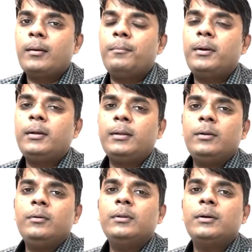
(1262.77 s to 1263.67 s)
But
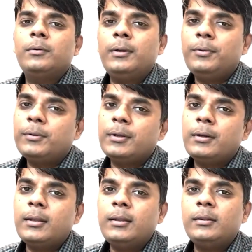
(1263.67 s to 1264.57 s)
the good news here
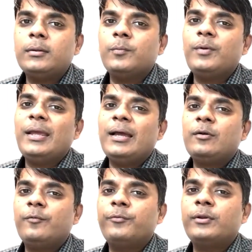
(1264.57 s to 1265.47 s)
is we are
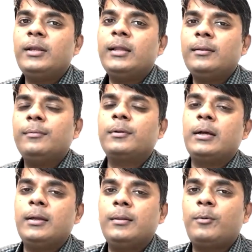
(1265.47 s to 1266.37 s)
obviously at
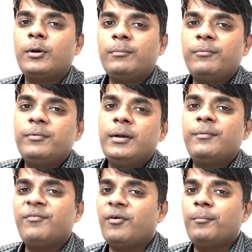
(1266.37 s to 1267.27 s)
the bottom of the
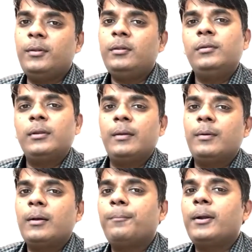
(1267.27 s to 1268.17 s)
underperformance
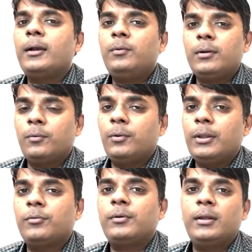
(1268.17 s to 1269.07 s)
compared to our own
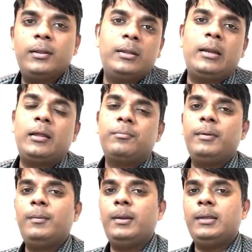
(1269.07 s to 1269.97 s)
history in the last
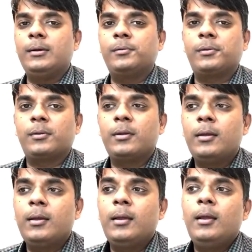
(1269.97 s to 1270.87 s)
many years.
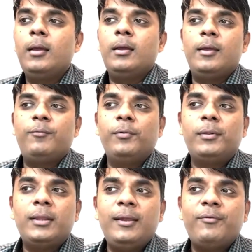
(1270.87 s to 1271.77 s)
If you'll
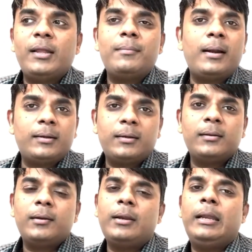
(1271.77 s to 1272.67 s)
see for that matter,
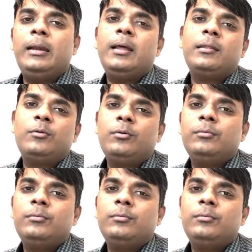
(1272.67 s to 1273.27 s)
then India's